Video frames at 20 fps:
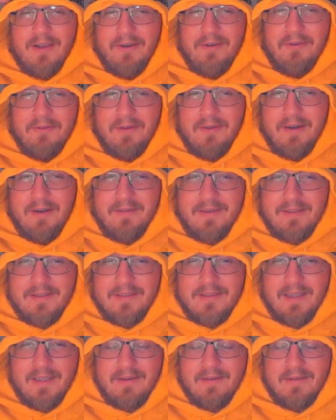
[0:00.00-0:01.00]
Ryan Reynolds
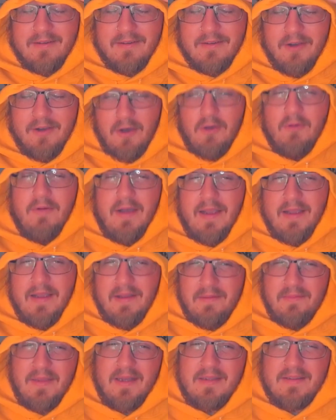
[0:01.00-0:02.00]
dead. Oh wait, it
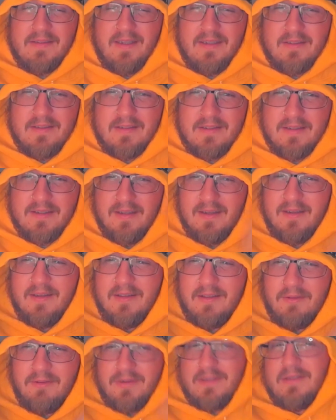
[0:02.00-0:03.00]
makes sense.
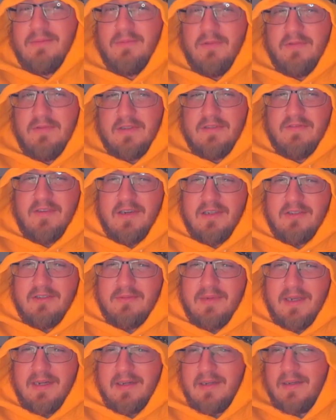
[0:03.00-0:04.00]
The rest of the movie is very
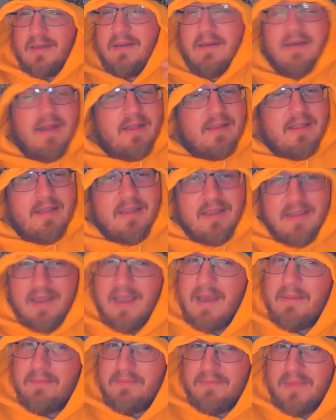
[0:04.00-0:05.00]
dramatic. Not that he
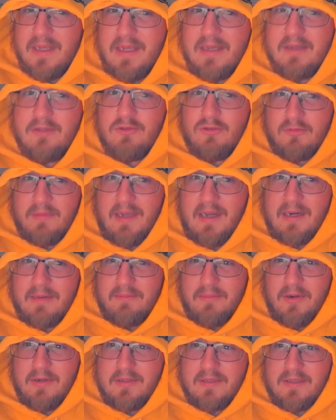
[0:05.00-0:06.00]
can't be a dramatic
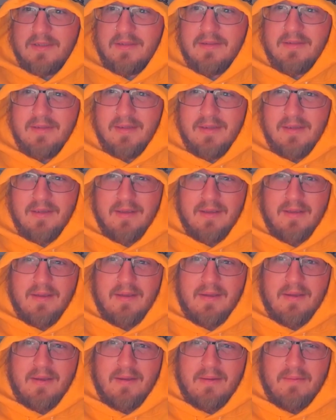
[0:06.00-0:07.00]
person,
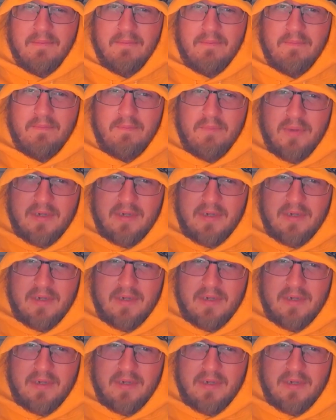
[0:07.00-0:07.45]
but he's